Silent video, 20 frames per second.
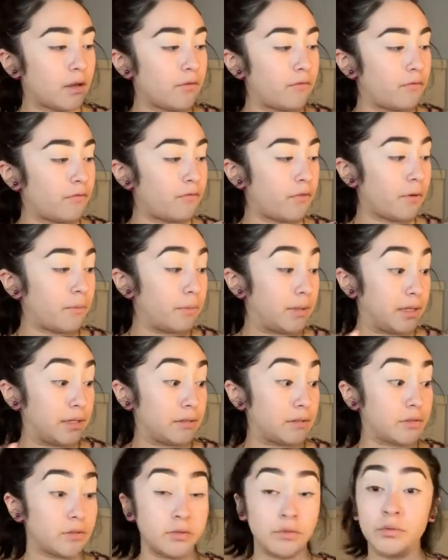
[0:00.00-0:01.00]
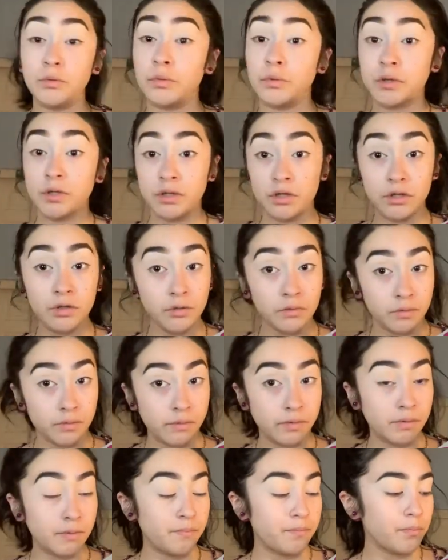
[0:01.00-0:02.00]
for me to
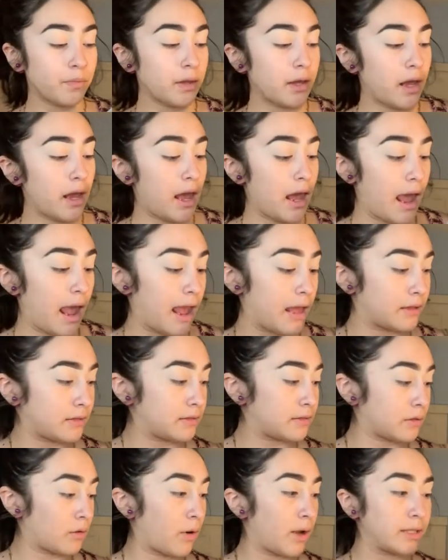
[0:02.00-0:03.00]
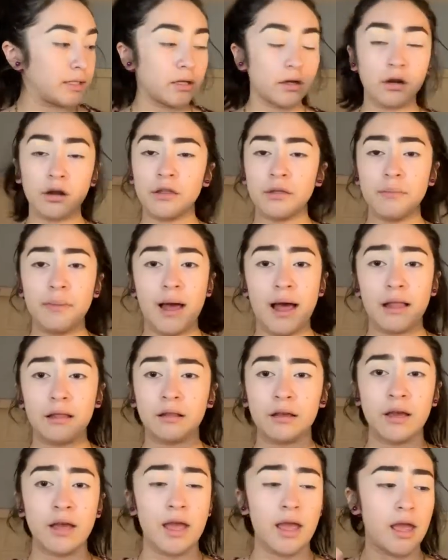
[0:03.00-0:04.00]
use. And so I took her the
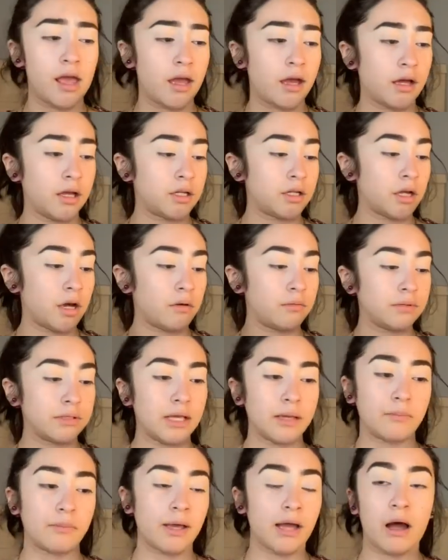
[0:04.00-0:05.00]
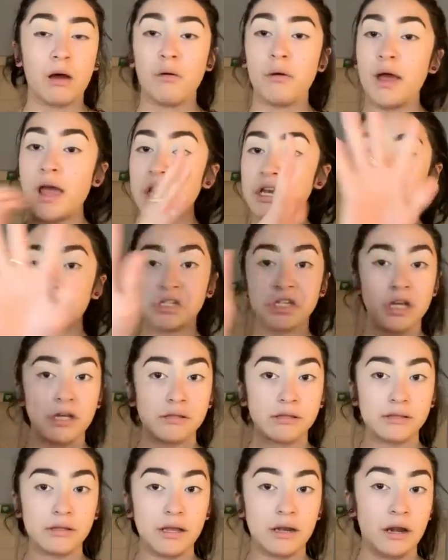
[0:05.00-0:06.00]
palette and I was like, pick out any
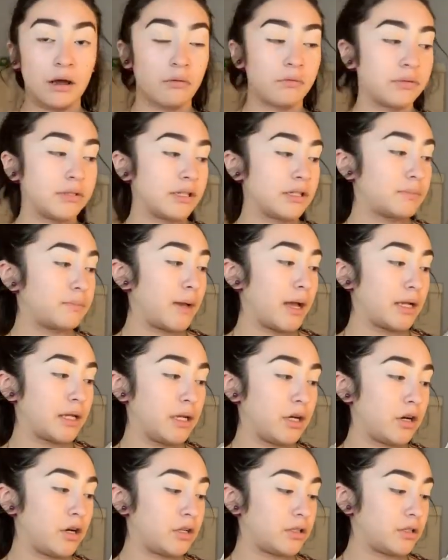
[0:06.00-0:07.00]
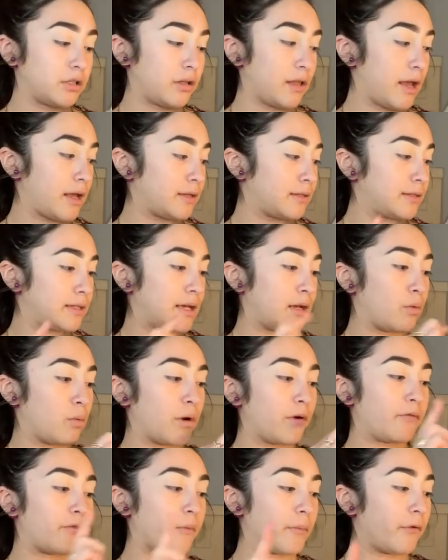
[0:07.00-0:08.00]
shades, and I was expecting her to like dig
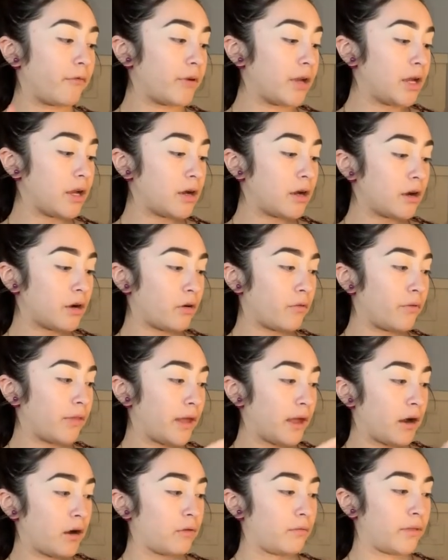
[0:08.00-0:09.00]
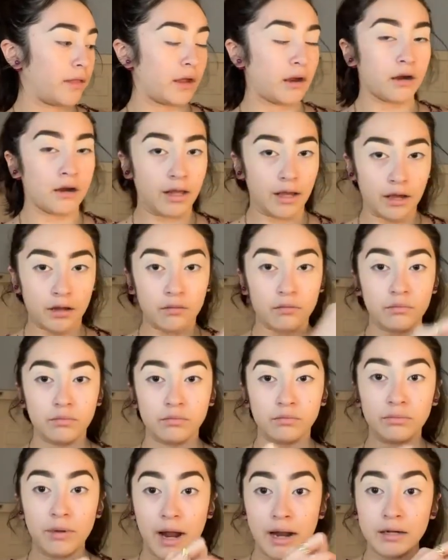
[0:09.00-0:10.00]
one from over here, over there, like
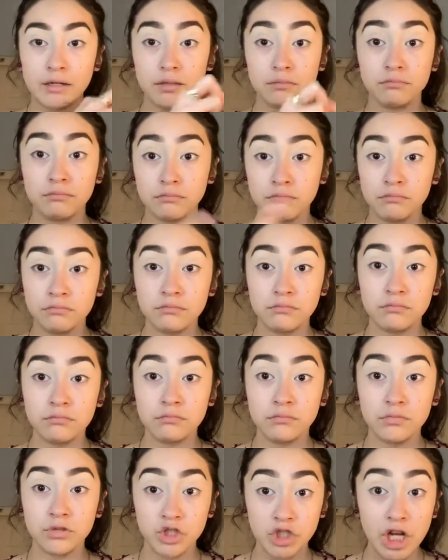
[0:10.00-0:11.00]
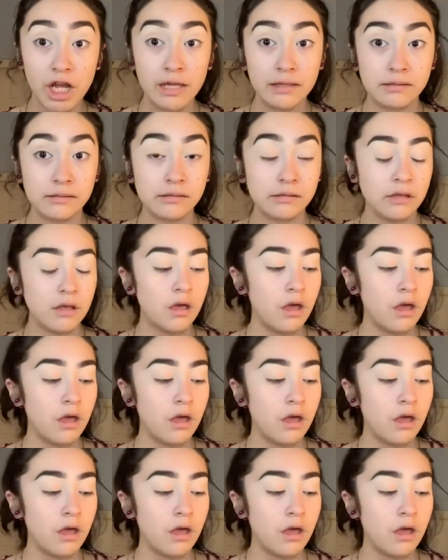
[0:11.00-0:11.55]
random shades.